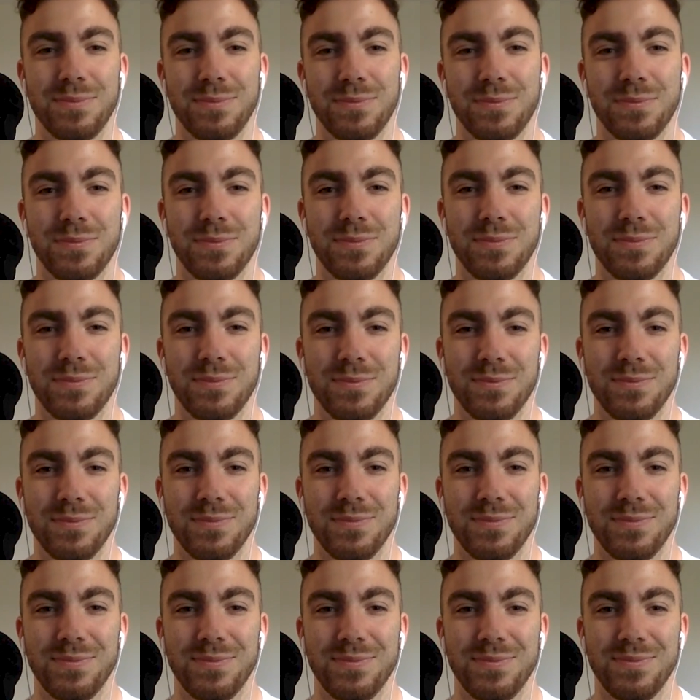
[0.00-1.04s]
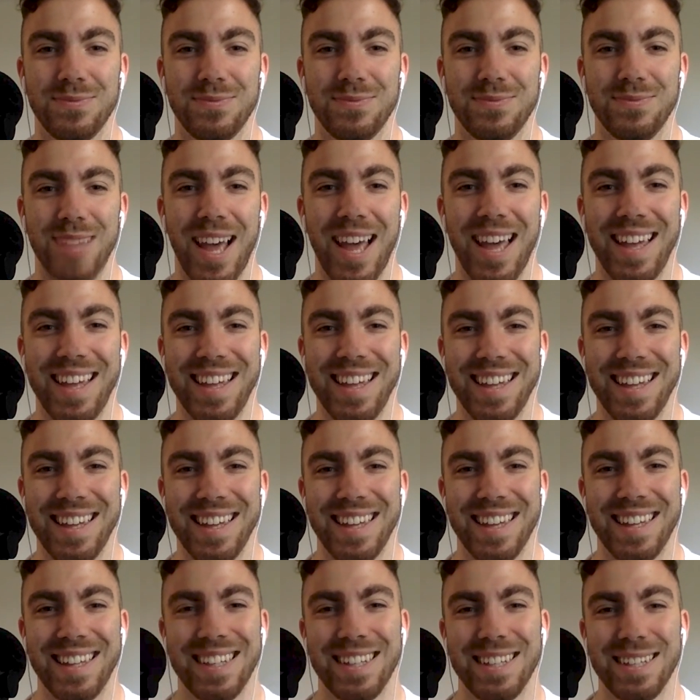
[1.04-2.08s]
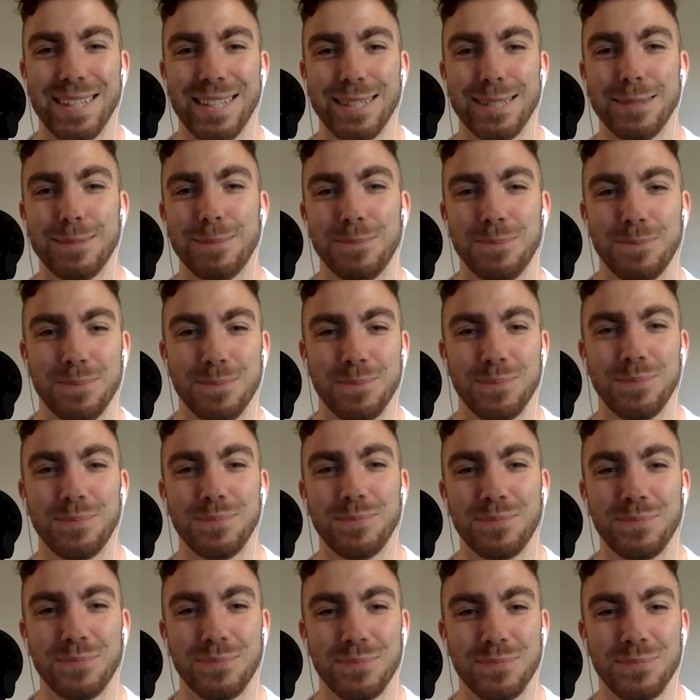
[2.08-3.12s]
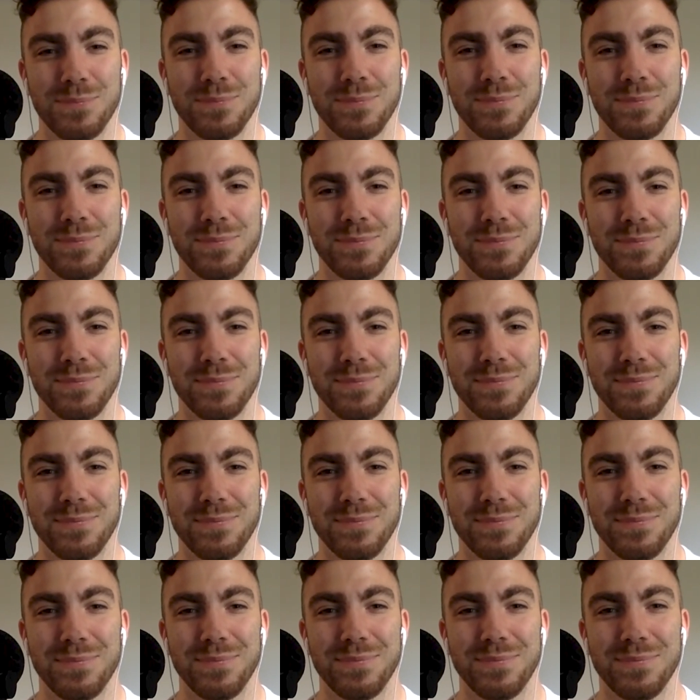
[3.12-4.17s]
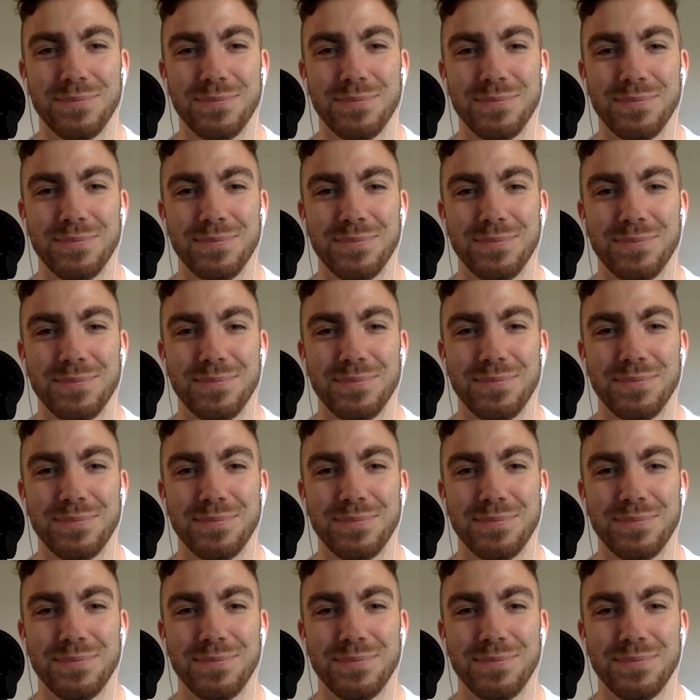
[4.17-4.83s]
The person shown says nothing.